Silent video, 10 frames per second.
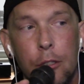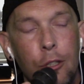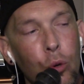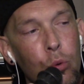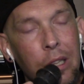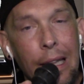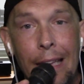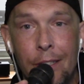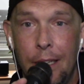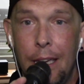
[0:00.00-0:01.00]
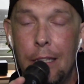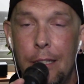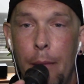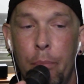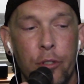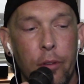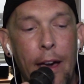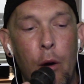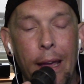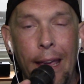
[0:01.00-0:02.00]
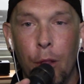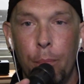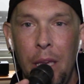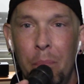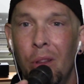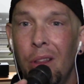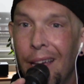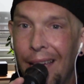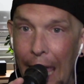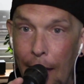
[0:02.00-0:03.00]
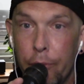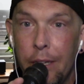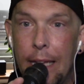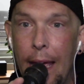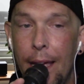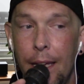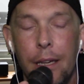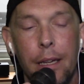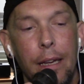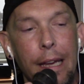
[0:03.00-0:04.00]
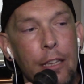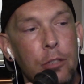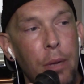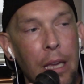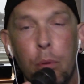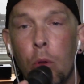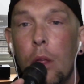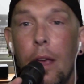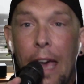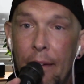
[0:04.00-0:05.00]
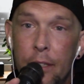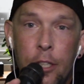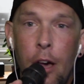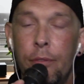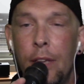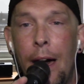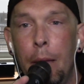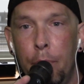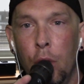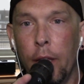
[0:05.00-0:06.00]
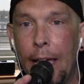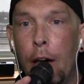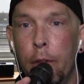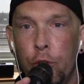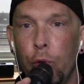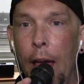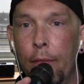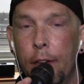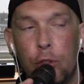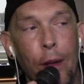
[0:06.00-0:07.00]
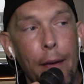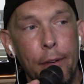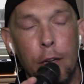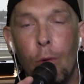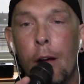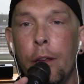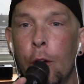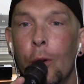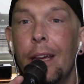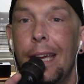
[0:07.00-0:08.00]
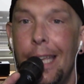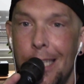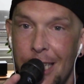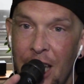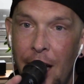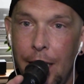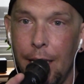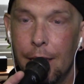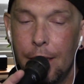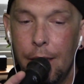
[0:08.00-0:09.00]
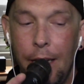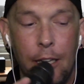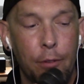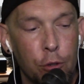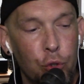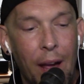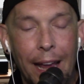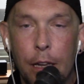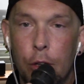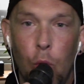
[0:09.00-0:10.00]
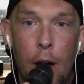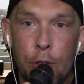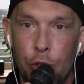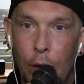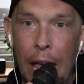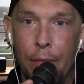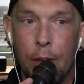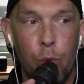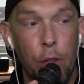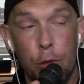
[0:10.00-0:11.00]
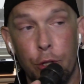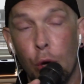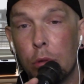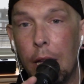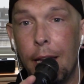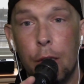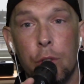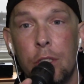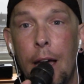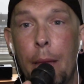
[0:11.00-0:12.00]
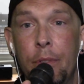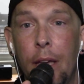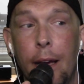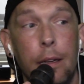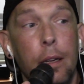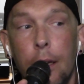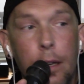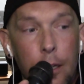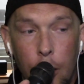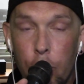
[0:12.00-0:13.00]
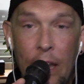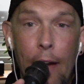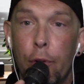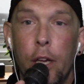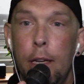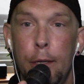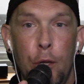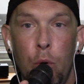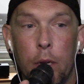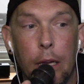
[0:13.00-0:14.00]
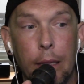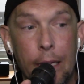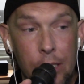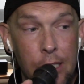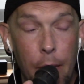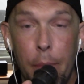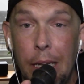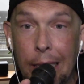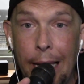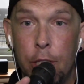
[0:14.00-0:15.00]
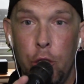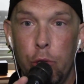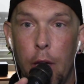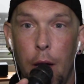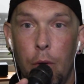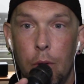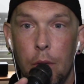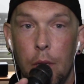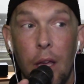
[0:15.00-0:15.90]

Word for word: Two classic examples of how I help people every day is people have a tough time pulling out in the traffic. Traffic around here is nutty. And if you're trying to cross traffic when there's no light or stop sign, you're never going to do it unless somebody lets you go.